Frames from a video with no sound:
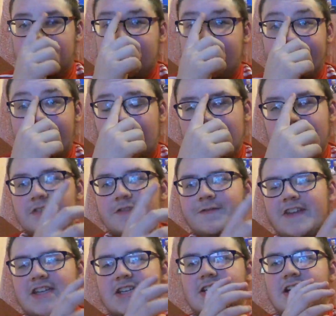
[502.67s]
Cause I just
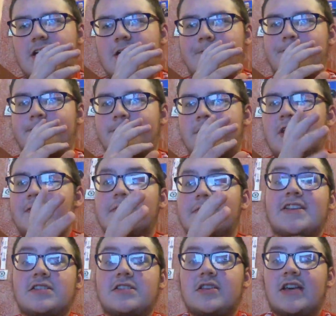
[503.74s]
think David De Gea
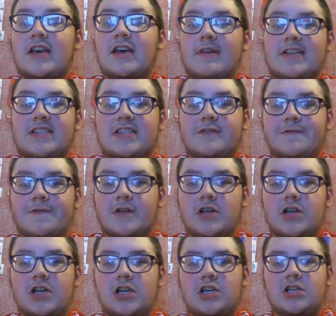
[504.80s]
is going to get rested
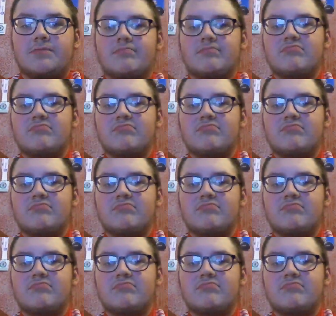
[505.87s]
for